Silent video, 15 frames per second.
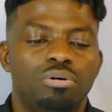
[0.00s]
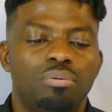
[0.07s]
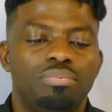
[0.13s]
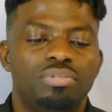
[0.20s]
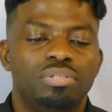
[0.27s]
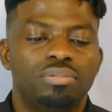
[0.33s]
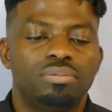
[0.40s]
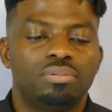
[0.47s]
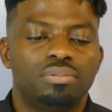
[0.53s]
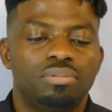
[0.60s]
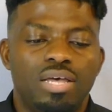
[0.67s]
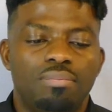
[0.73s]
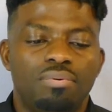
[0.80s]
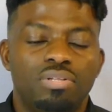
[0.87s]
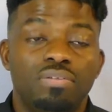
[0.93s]
open
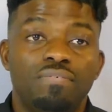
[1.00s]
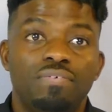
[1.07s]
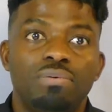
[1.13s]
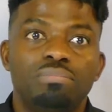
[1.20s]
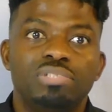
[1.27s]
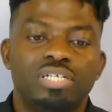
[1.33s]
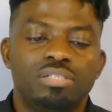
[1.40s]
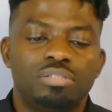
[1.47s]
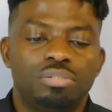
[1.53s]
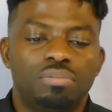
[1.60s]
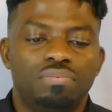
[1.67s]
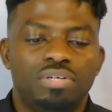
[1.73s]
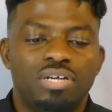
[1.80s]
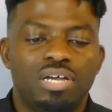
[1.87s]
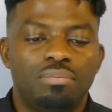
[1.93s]
on the film sensor of
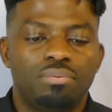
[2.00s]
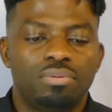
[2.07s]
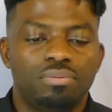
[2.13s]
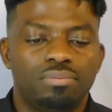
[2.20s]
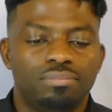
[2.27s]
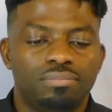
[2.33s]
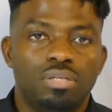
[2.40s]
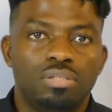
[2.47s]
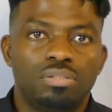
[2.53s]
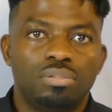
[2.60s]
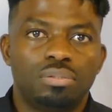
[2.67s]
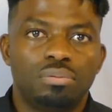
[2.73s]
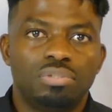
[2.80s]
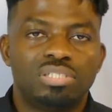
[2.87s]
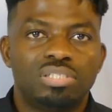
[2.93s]
the camera.
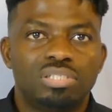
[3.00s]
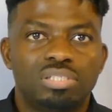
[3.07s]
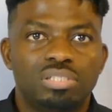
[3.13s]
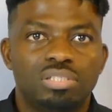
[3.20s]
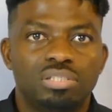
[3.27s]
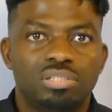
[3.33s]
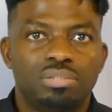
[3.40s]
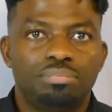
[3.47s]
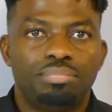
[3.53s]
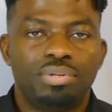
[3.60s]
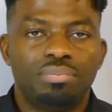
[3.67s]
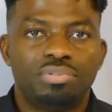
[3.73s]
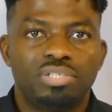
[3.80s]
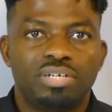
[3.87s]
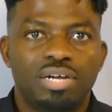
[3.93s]
So this is just the
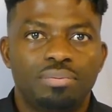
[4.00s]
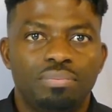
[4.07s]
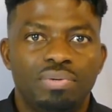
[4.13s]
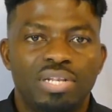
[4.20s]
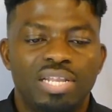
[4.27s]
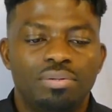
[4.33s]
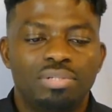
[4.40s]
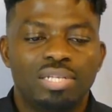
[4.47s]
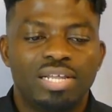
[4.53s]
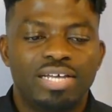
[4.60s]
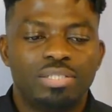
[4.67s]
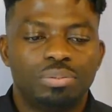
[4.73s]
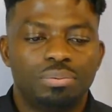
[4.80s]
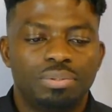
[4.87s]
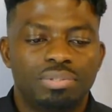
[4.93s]
period of time that we allow the
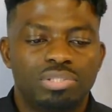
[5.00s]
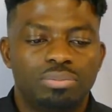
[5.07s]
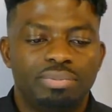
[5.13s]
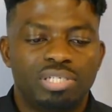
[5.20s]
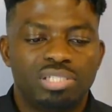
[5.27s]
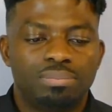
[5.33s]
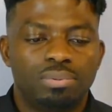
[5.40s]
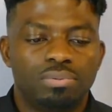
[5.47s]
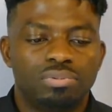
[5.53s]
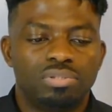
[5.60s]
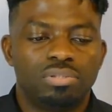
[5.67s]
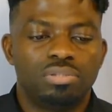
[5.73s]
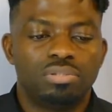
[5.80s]
light to be exposed.